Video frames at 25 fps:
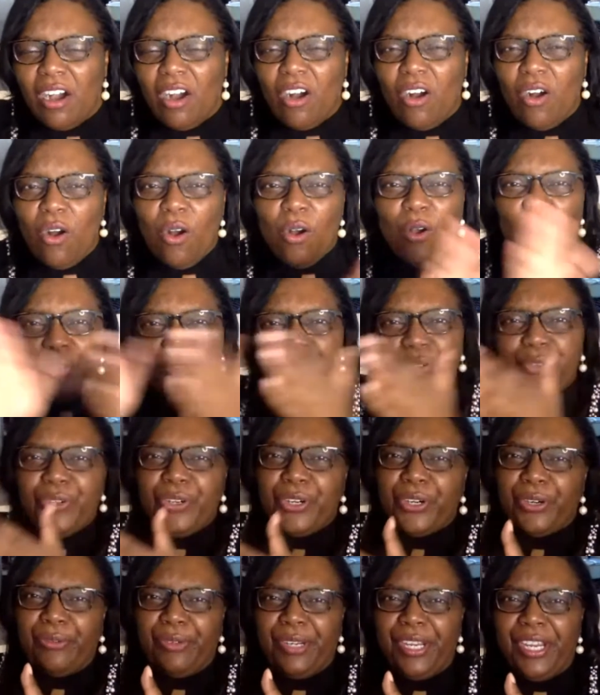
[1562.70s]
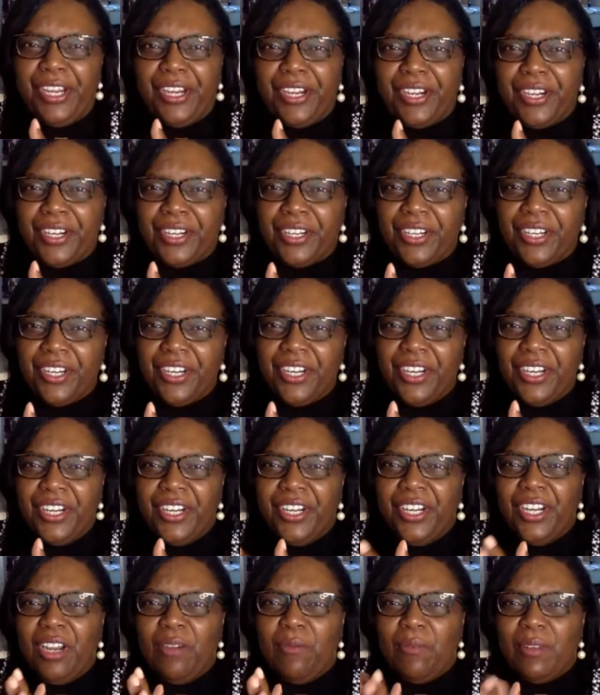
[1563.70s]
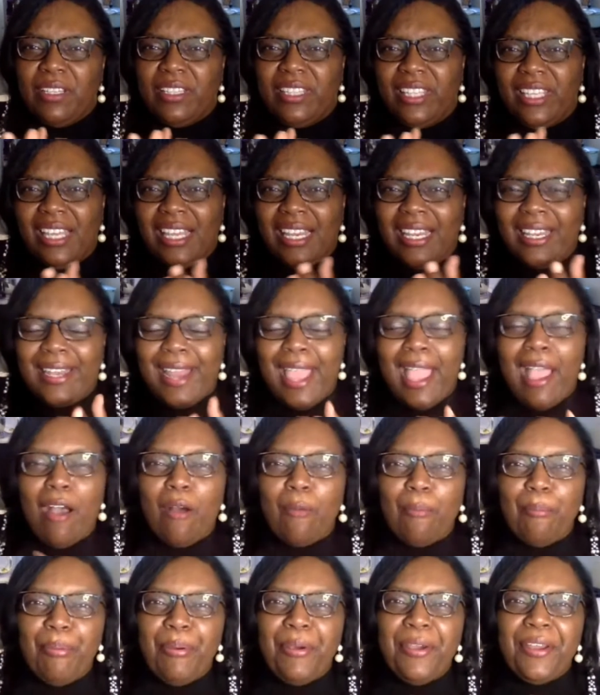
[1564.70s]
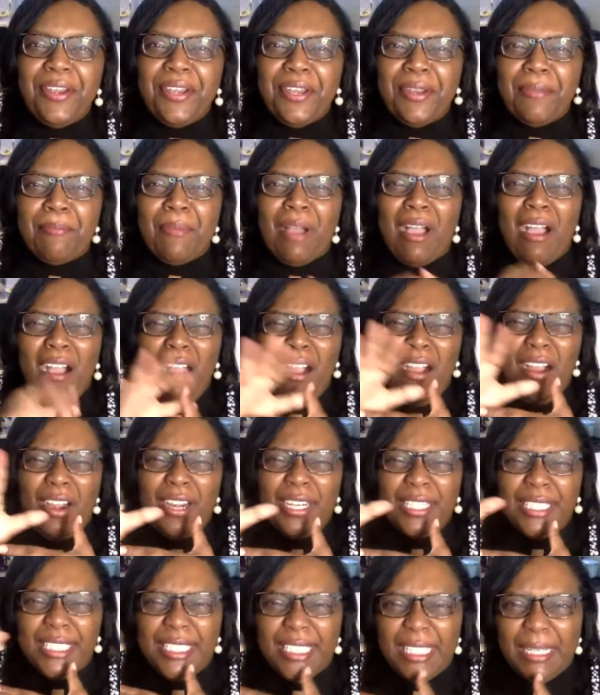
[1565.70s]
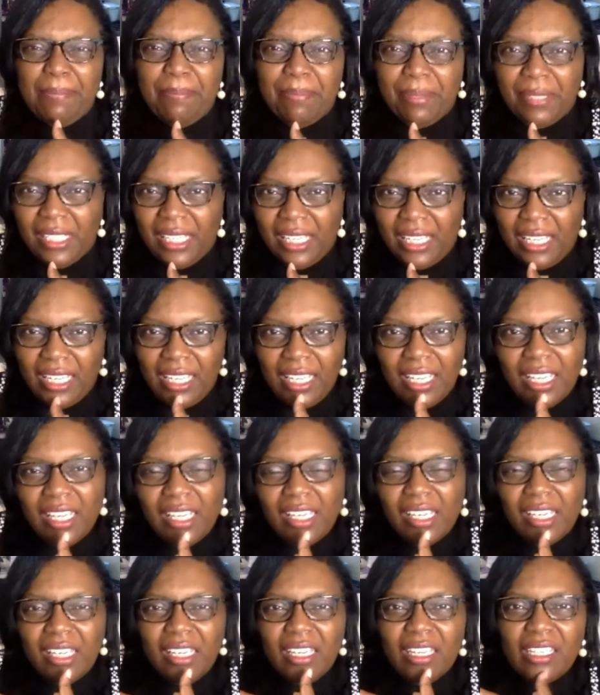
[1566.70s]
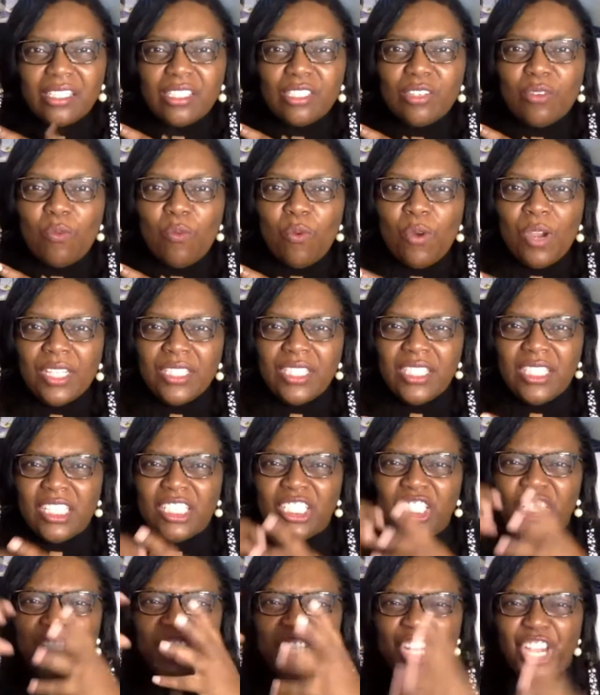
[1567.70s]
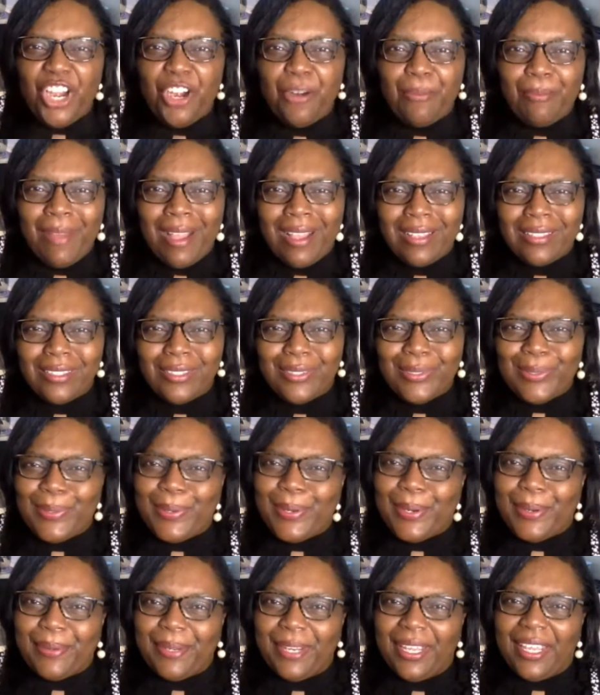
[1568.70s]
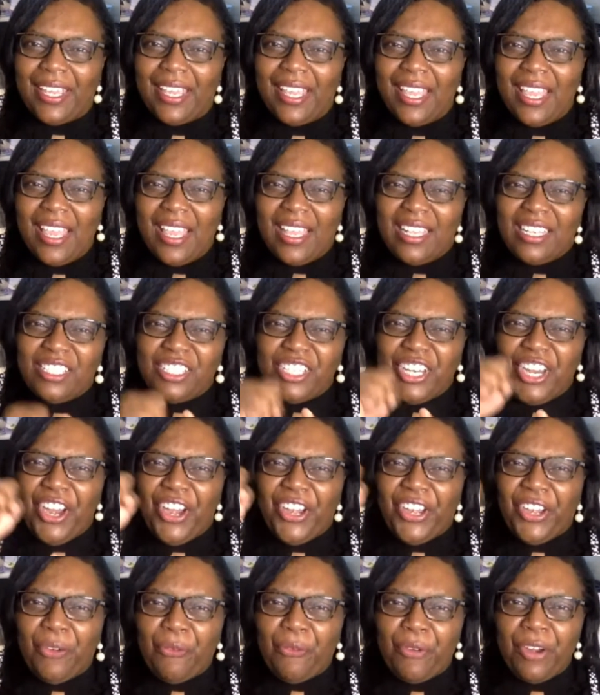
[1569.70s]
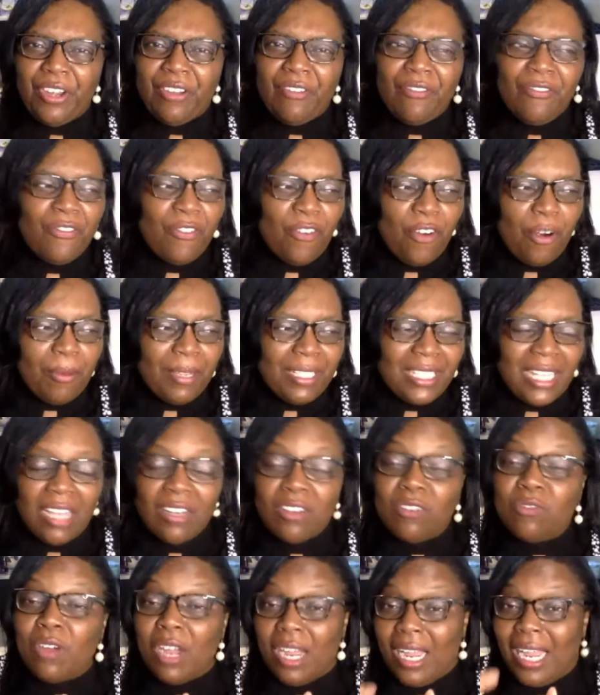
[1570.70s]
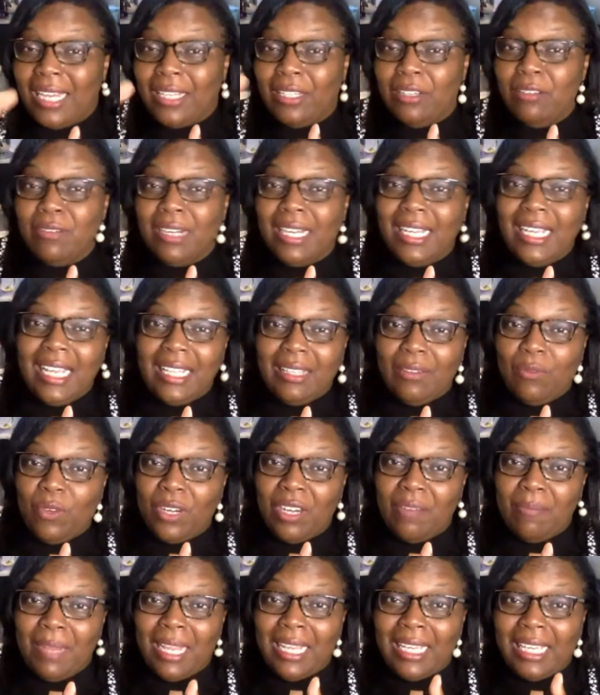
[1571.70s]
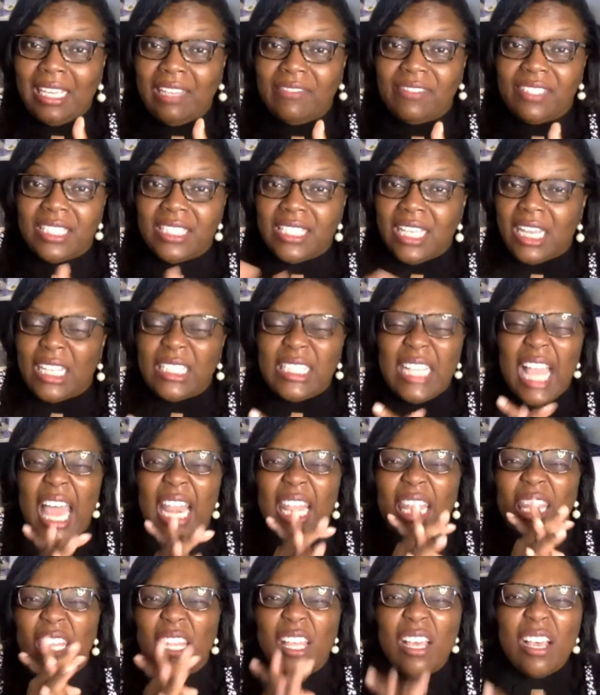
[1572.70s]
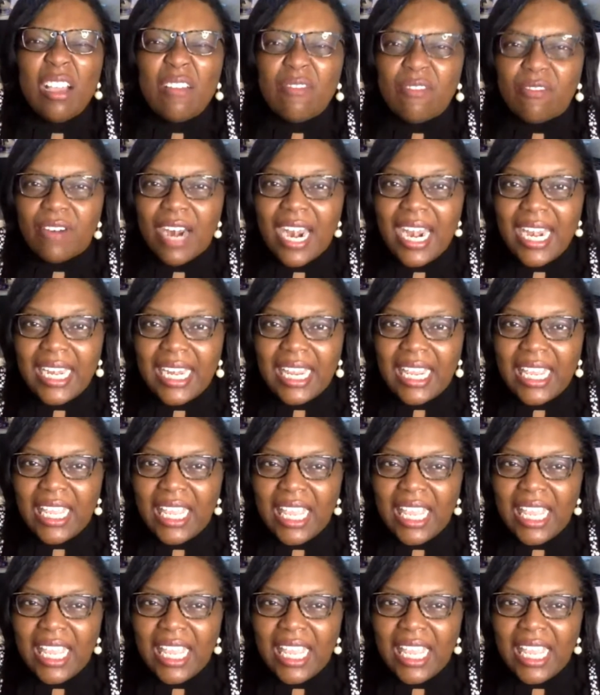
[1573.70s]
a whole new career would then now put it in my heart deeply to want to share my story, share it in written form. Because I knew I had one of my gifts and talents. I love writing,